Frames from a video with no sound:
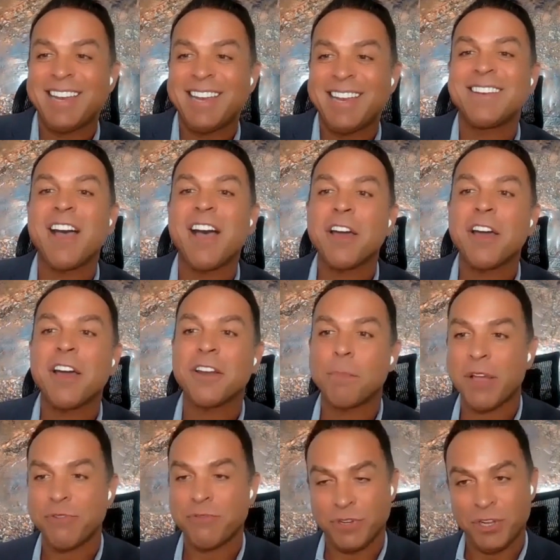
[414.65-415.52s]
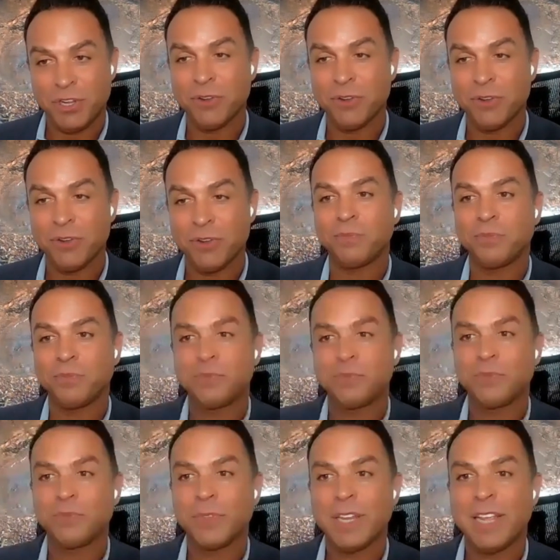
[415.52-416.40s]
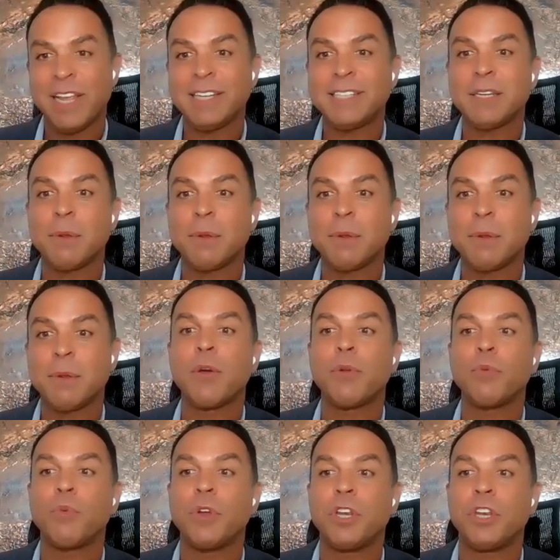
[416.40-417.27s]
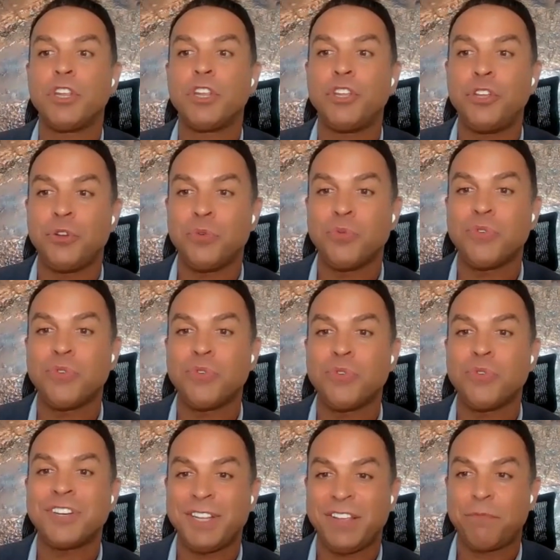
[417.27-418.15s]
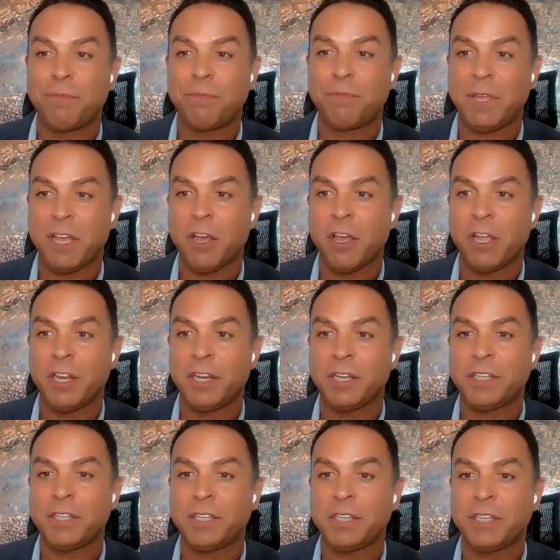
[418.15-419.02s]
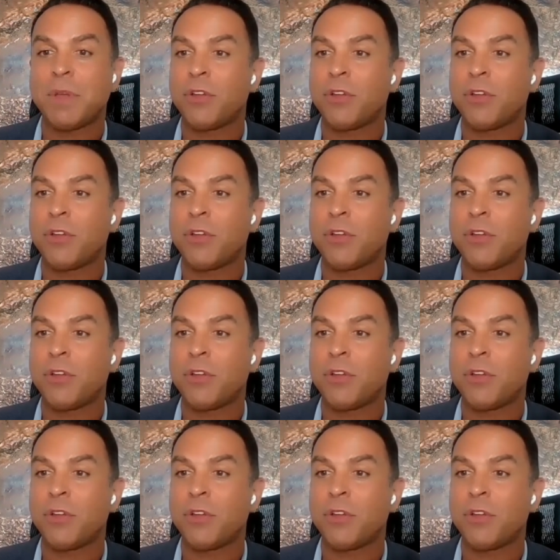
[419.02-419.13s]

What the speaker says: And it's not about you. It's about what you want to leave behind.